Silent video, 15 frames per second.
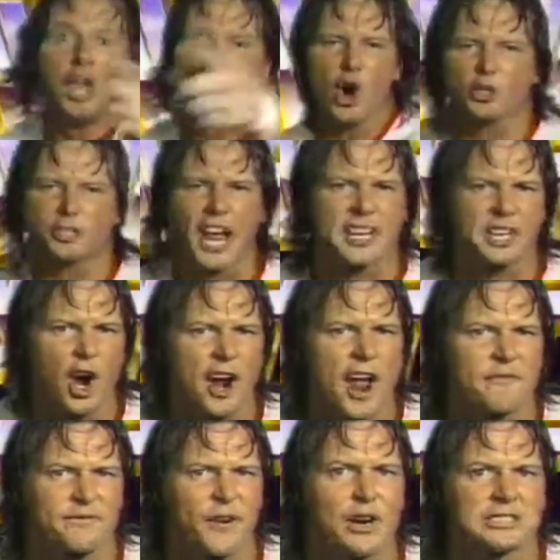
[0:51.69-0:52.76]
You think you're the
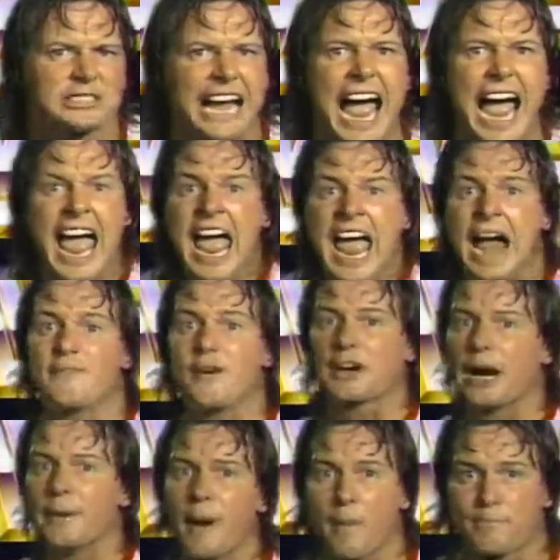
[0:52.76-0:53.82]
first guy ever
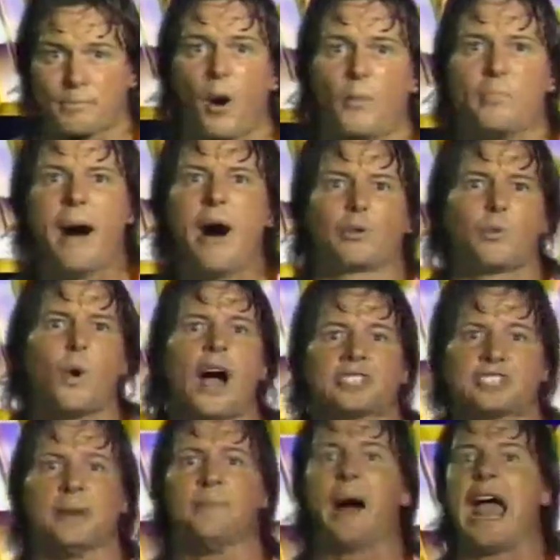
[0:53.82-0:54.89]
come up put
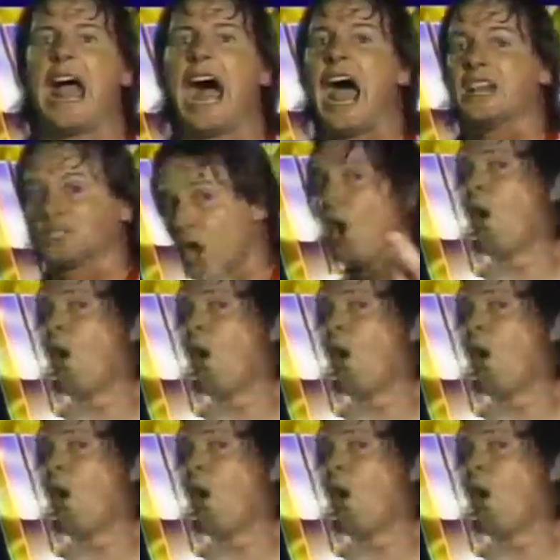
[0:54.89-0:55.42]
mouthwash in my eyes?